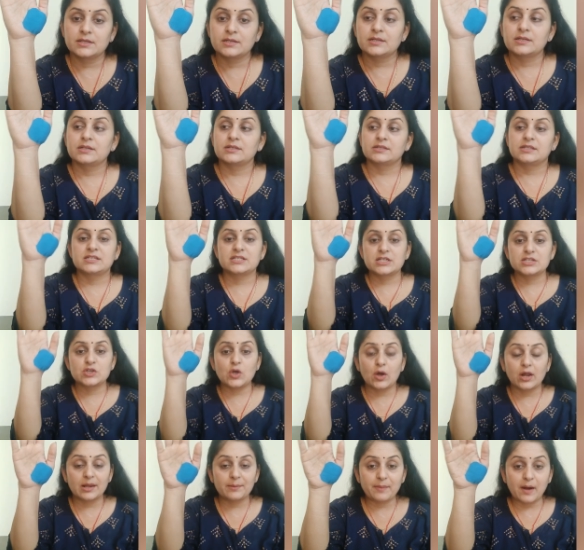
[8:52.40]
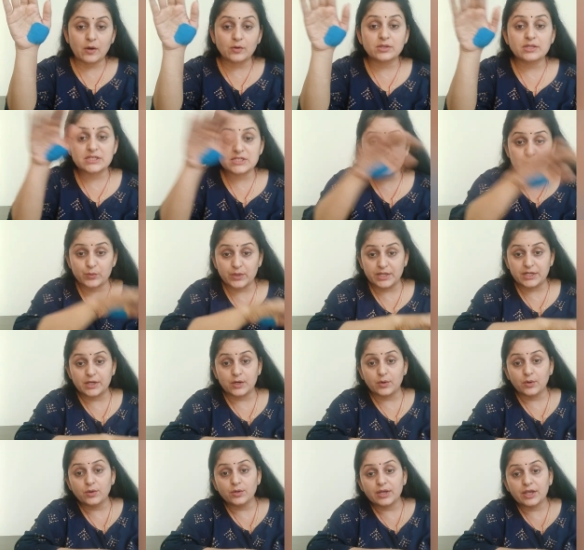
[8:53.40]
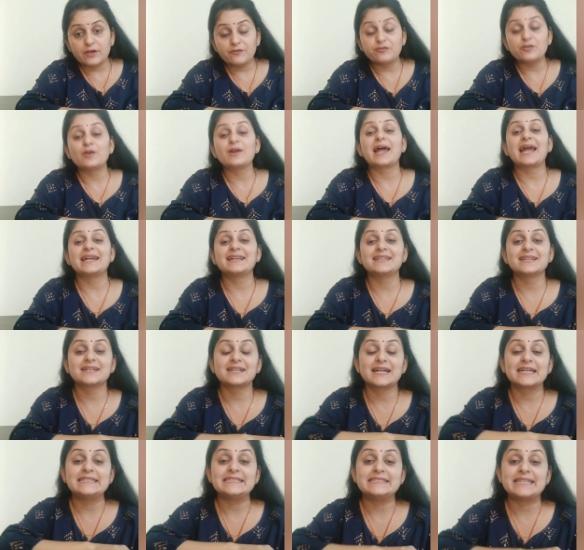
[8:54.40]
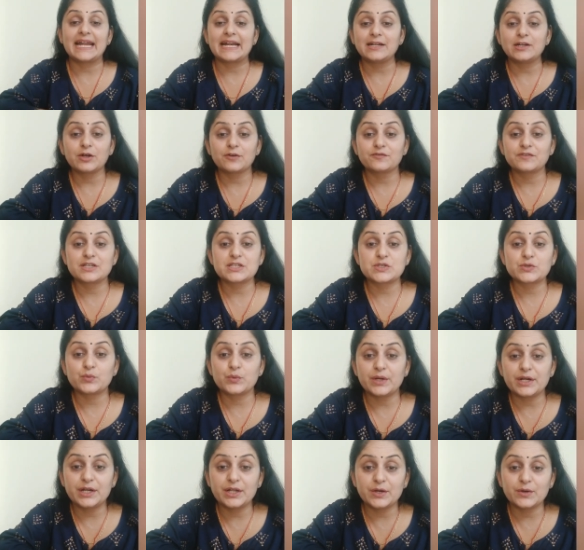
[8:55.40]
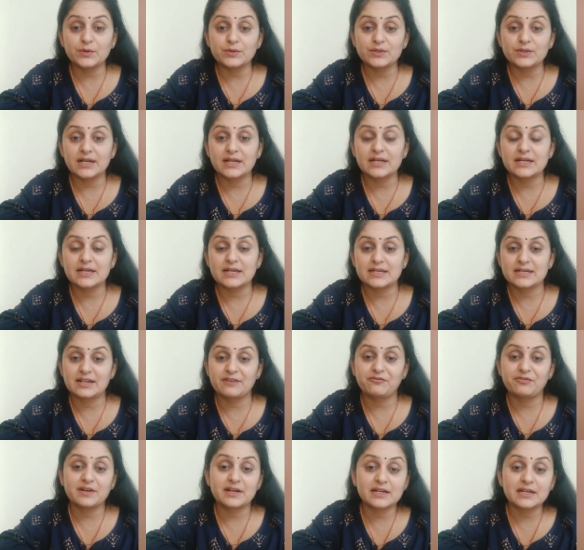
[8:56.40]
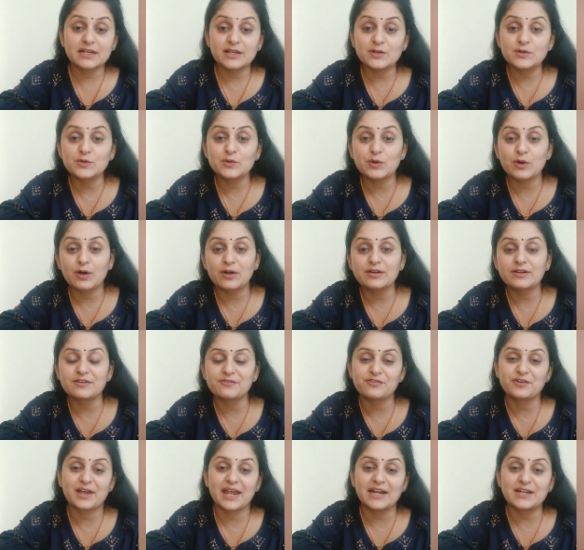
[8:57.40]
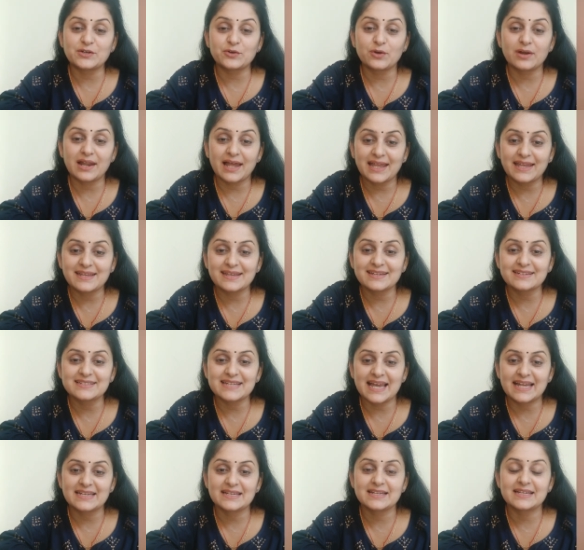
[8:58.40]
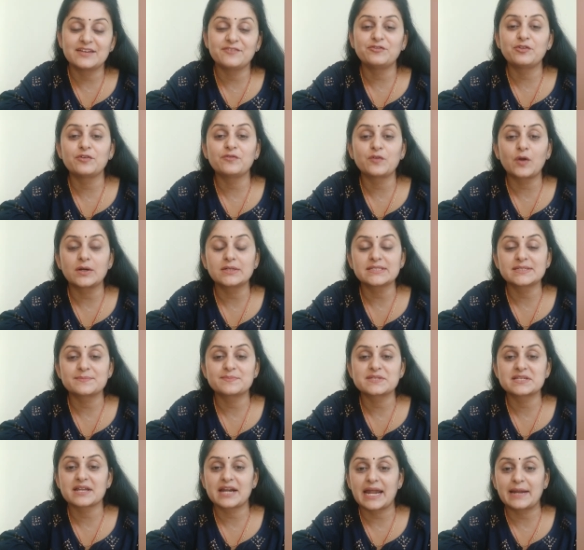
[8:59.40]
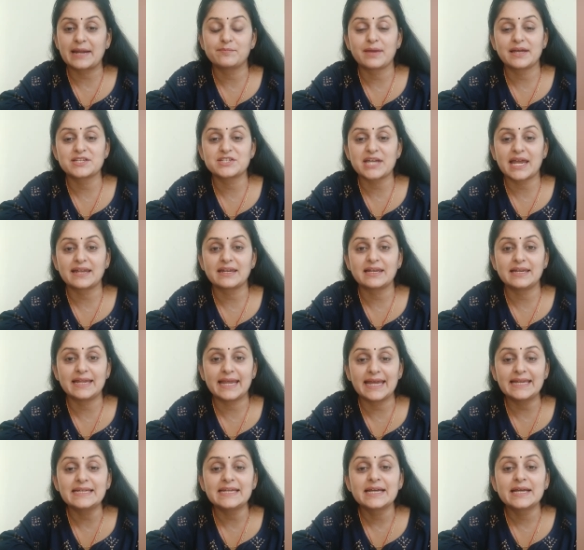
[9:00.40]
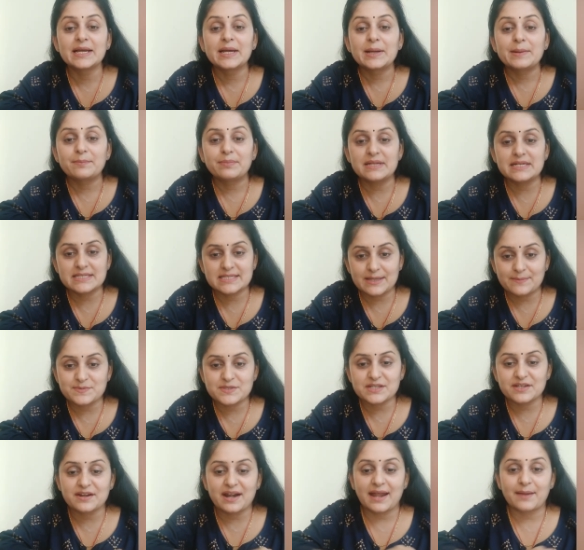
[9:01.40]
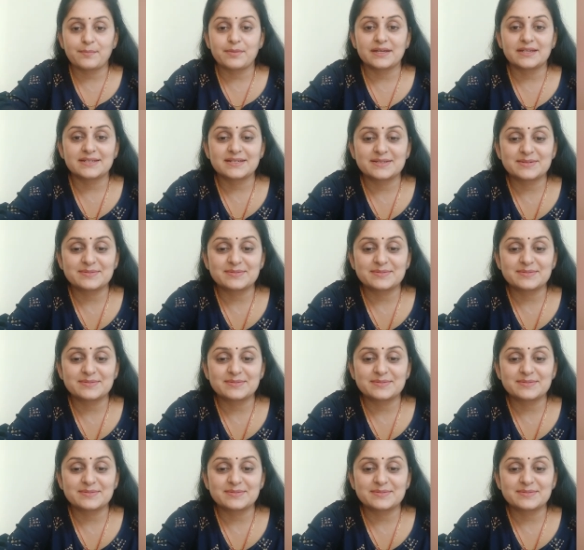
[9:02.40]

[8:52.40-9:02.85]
This is all about this video. If you like the content of this video, then definitely do not forget to like it, and if you have not subscribed my channel yet, please subscribe it.